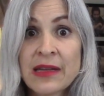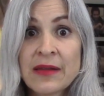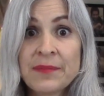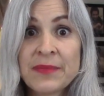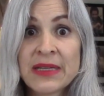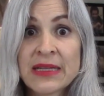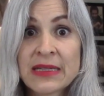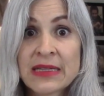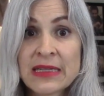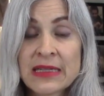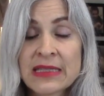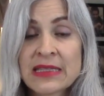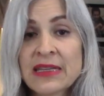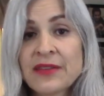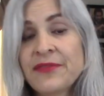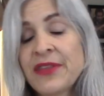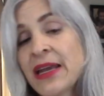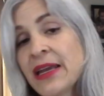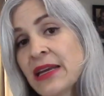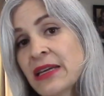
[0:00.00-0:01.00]
Because
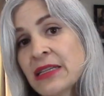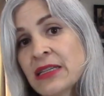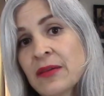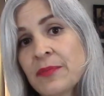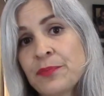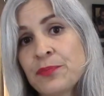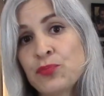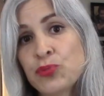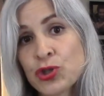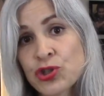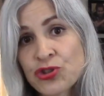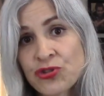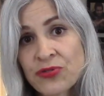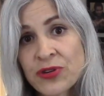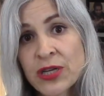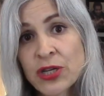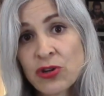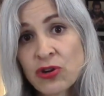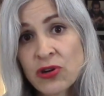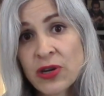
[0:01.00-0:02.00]
if they end up
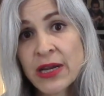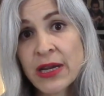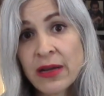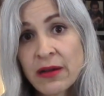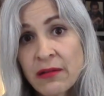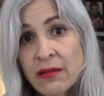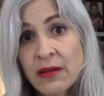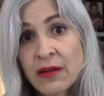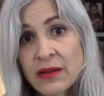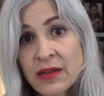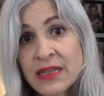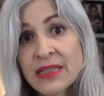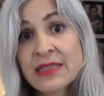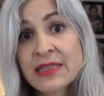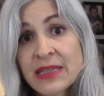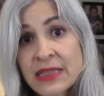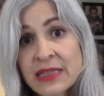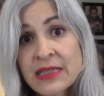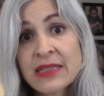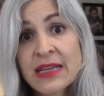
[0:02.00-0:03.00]
butchering your hair, it's
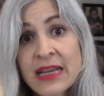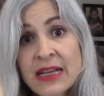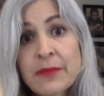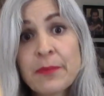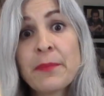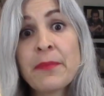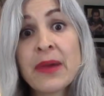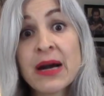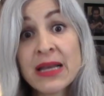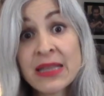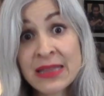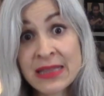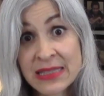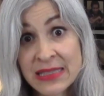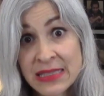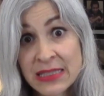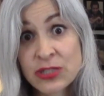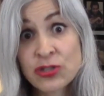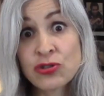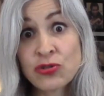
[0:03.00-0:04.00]
going to take
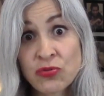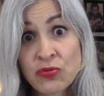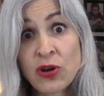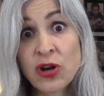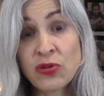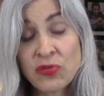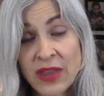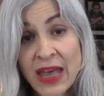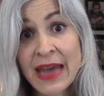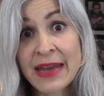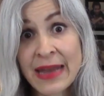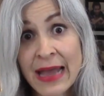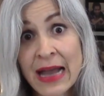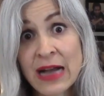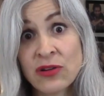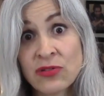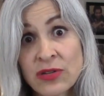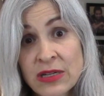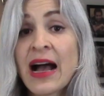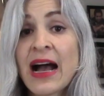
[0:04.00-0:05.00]
months to grow that
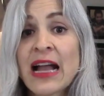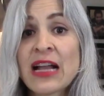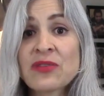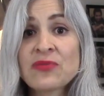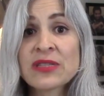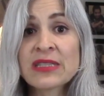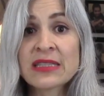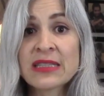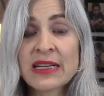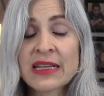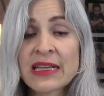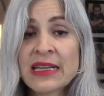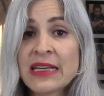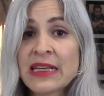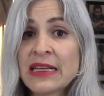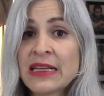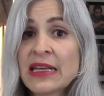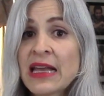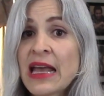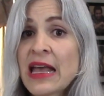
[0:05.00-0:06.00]
out. I was
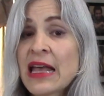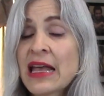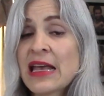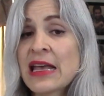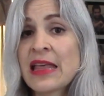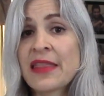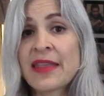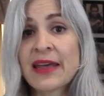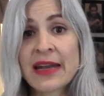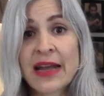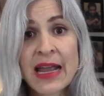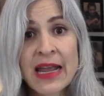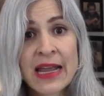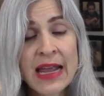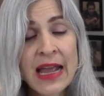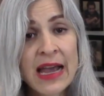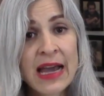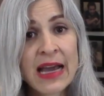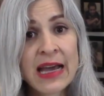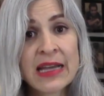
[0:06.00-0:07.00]
lucky in that I
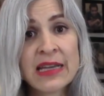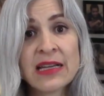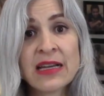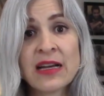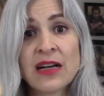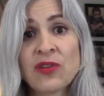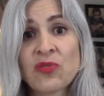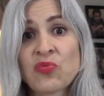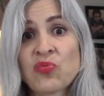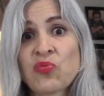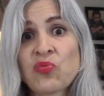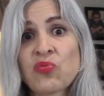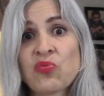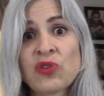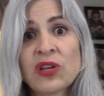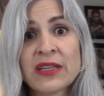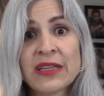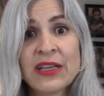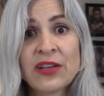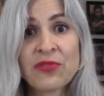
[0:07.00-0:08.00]
had a
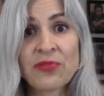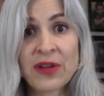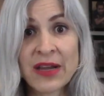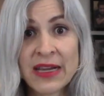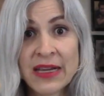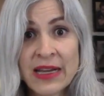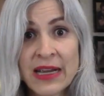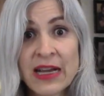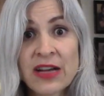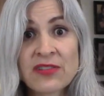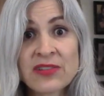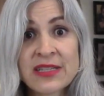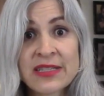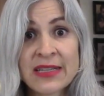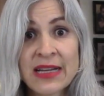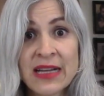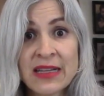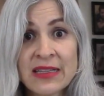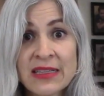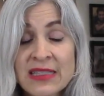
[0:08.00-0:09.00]
really great
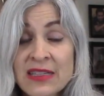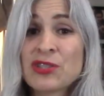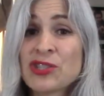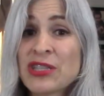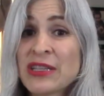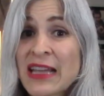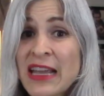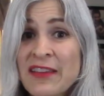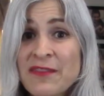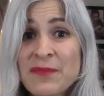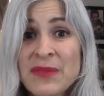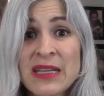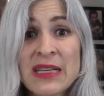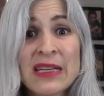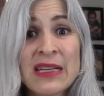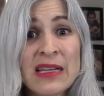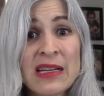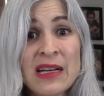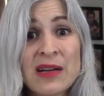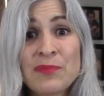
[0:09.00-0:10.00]
hairstylist and she gave
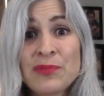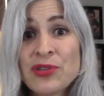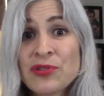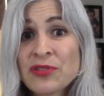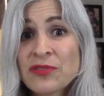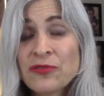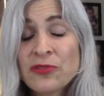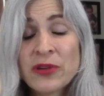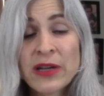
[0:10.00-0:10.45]
me a beautiful